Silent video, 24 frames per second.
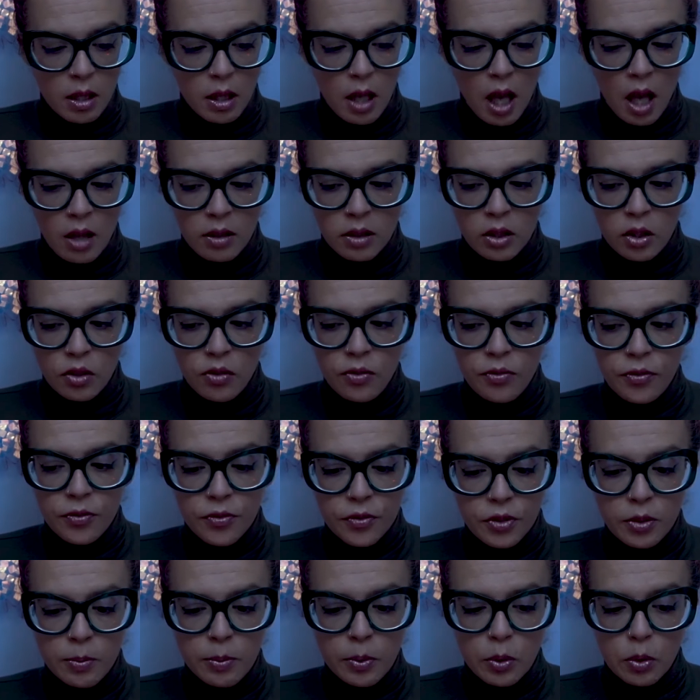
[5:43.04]

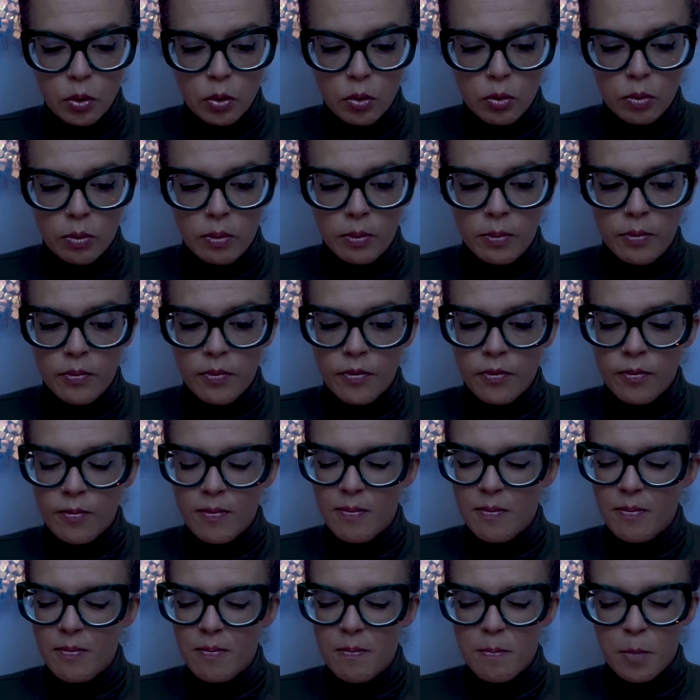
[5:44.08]
uncomfortable
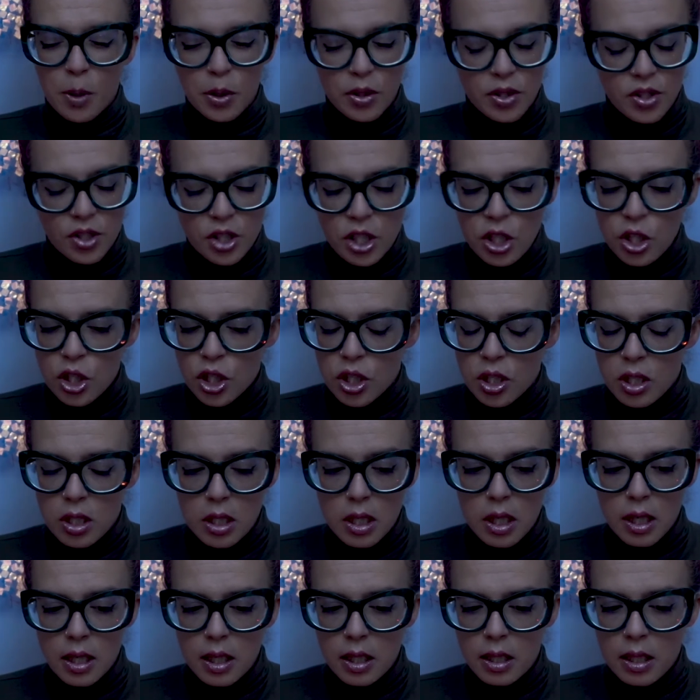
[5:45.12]

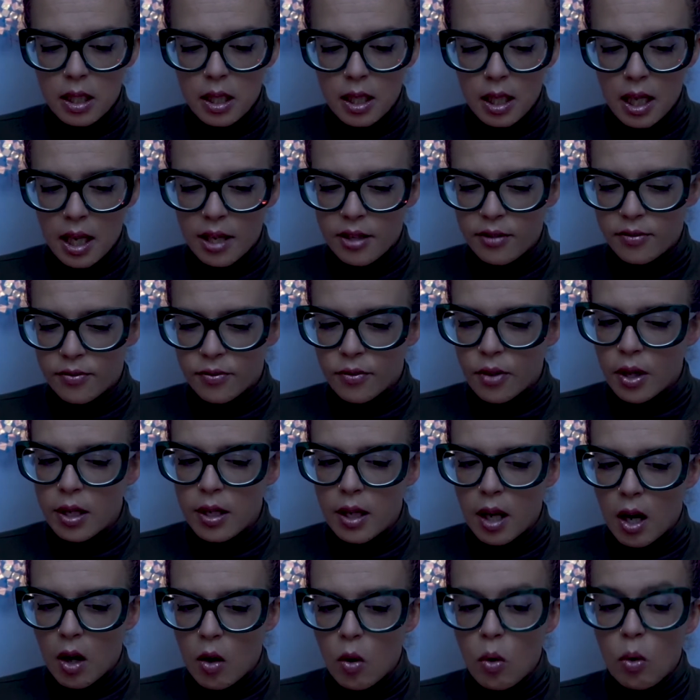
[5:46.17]
position in life right
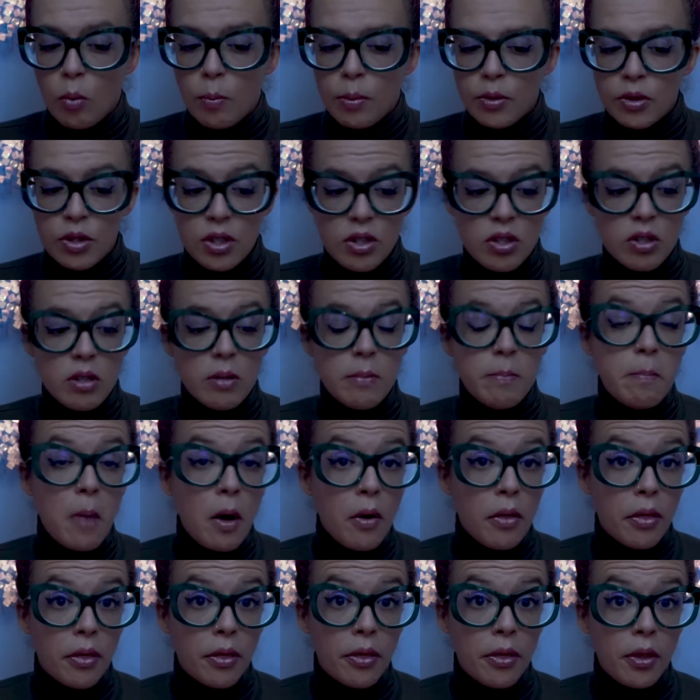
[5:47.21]
now, or position in
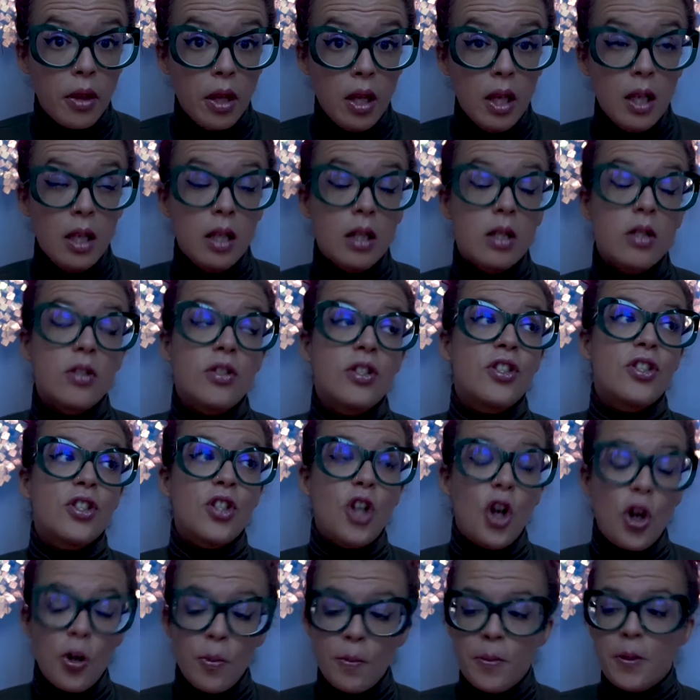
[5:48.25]
month, because a
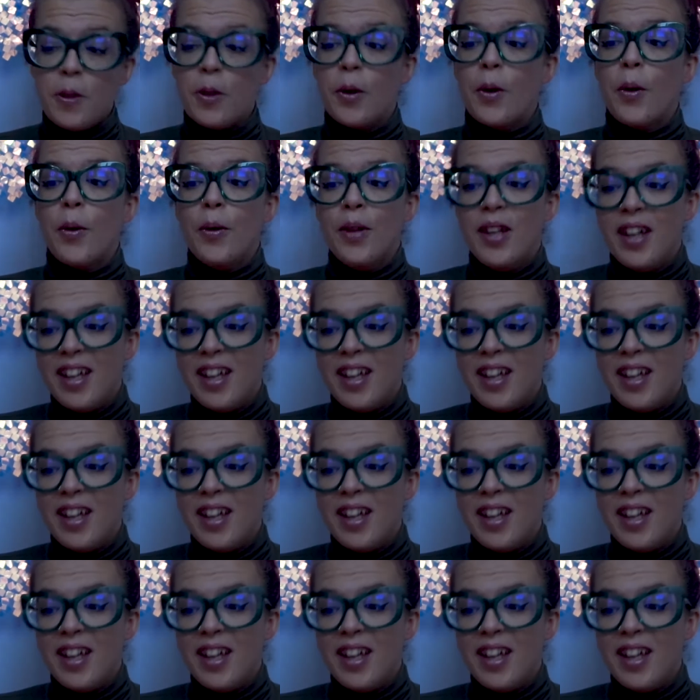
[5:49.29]
Scorpio.